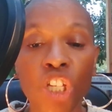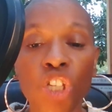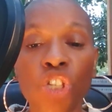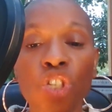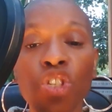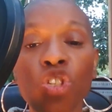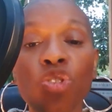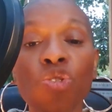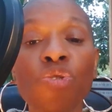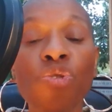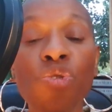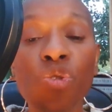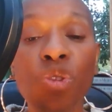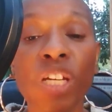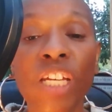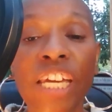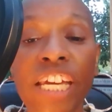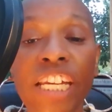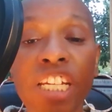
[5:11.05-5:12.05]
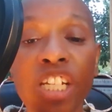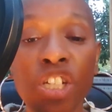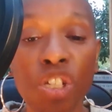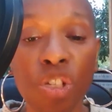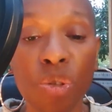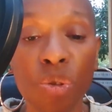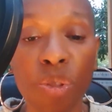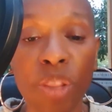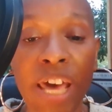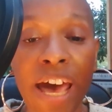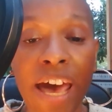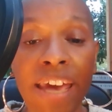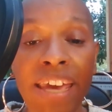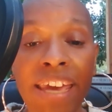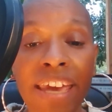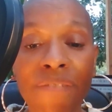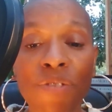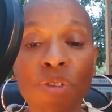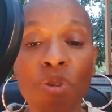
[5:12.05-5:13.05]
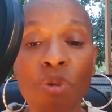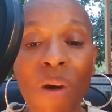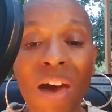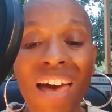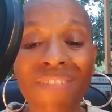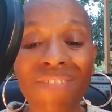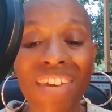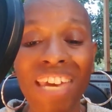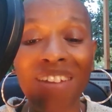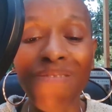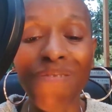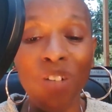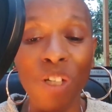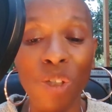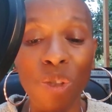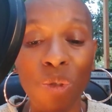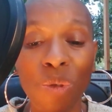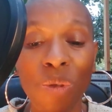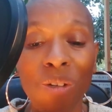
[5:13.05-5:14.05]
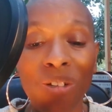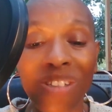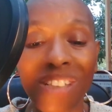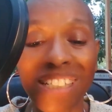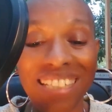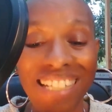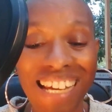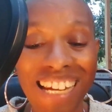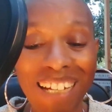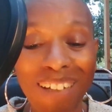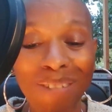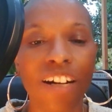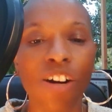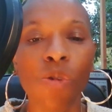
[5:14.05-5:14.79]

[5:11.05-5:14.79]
you can do that if you have a virtual setup.